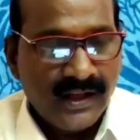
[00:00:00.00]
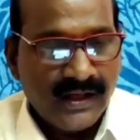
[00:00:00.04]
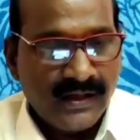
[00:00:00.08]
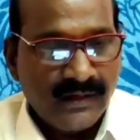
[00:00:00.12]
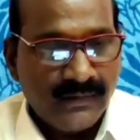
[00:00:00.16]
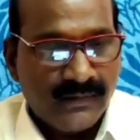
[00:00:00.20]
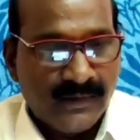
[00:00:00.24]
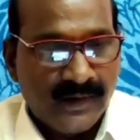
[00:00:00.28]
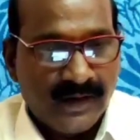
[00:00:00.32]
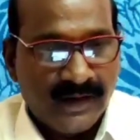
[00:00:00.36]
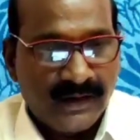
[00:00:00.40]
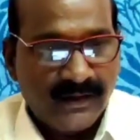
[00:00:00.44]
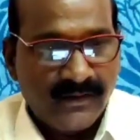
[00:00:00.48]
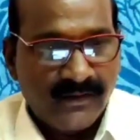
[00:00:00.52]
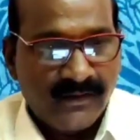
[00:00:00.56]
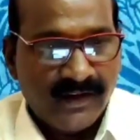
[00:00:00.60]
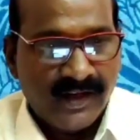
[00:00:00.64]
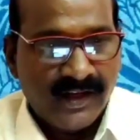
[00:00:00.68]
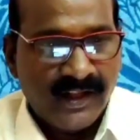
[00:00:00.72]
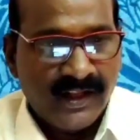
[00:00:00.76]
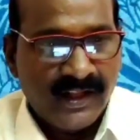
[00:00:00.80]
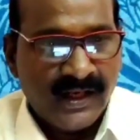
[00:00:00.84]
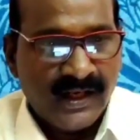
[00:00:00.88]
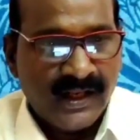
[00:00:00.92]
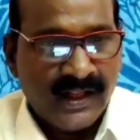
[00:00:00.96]
Nick
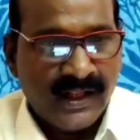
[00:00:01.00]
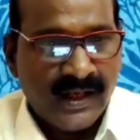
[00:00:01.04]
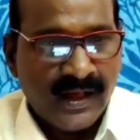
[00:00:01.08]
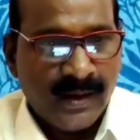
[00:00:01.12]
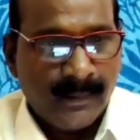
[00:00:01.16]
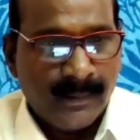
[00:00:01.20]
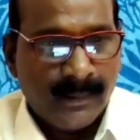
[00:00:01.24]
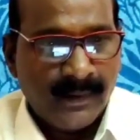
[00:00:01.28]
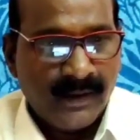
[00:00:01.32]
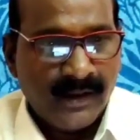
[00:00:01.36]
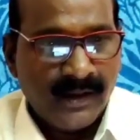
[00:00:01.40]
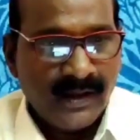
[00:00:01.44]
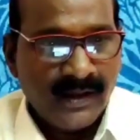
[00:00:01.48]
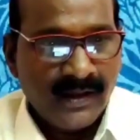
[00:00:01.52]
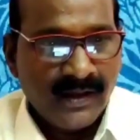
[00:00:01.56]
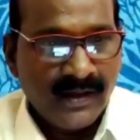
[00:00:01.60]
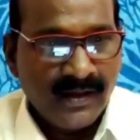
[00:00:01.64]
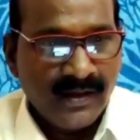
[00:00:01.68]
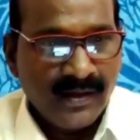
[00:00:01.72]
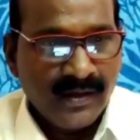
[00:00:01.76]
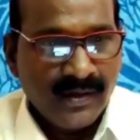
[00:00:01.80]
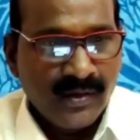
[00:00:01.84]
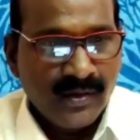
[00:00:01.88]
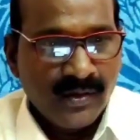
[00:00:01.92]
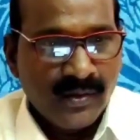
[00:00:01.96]
felt very
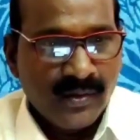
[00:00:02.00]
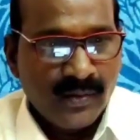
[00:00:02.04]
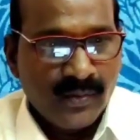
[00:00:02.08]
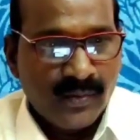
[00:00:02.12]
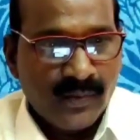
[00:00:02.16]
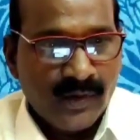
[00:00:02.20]
unhappy.